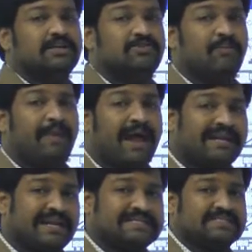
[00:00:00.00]
So
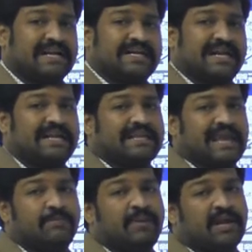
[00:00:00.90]
matrix content
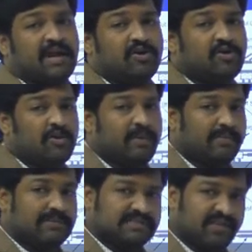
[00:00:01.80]
can be controlled by
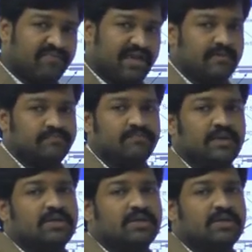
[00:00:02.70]
means of die,